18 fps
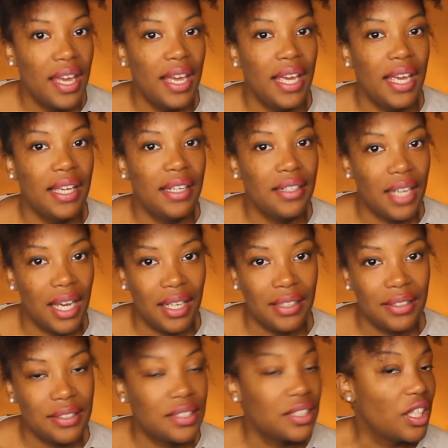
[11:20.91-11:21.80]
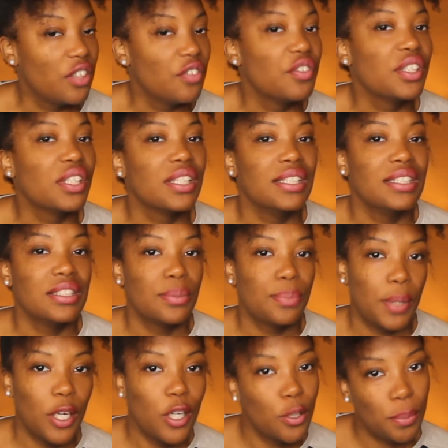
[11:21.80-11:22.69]
and not serving its
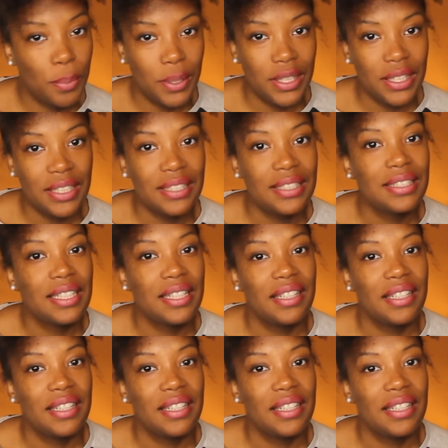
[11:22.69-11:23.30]
purpose.